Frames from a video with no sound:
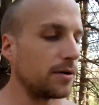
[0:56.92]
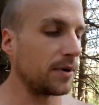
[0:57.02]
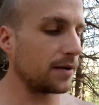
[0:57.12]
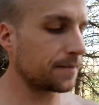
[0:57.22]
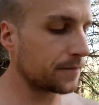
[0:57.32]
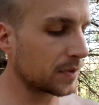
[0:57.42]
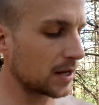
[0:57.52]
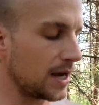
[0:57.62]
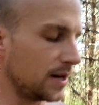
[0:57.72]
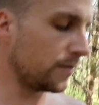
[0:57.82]
man.
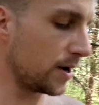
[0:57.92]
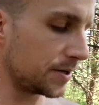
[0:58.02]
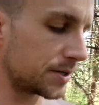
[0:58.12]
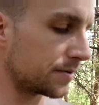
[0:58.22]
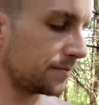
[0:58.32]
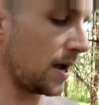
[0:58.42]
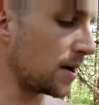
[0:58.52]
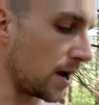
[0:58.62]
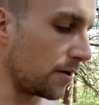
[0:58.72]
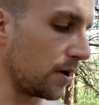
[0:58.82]
Anyways, I
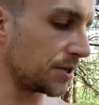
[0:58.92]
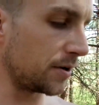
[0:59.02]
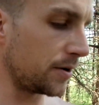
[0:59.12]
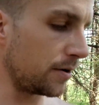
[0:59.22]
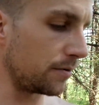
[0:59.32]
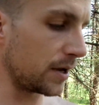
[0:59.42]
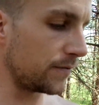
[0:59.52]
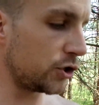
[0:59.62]
digress. I know you don't give a